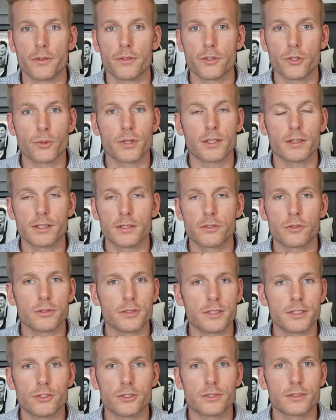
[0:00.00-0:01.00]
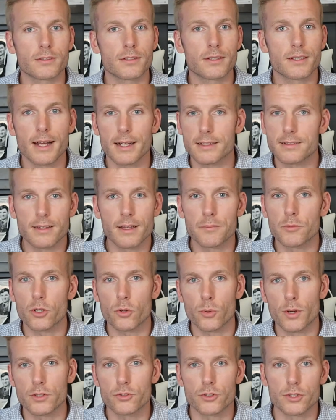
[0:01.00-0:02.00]
you can literally just text them your
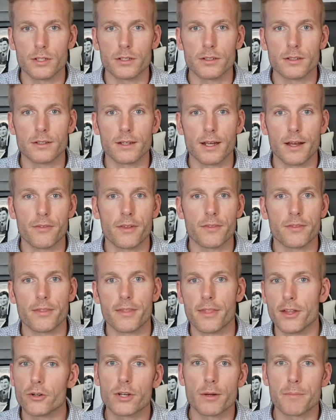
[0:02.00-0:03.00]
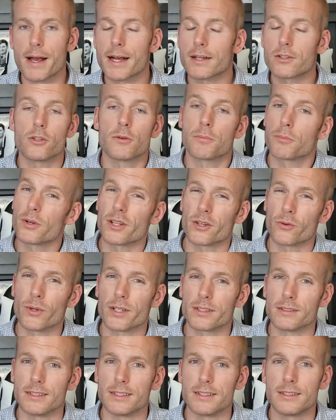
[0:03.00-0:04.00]
question and then they'll get back to you pretty
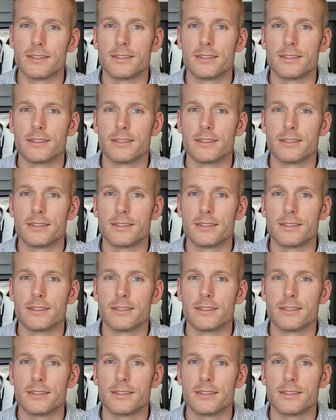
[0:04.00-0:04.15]
quickly.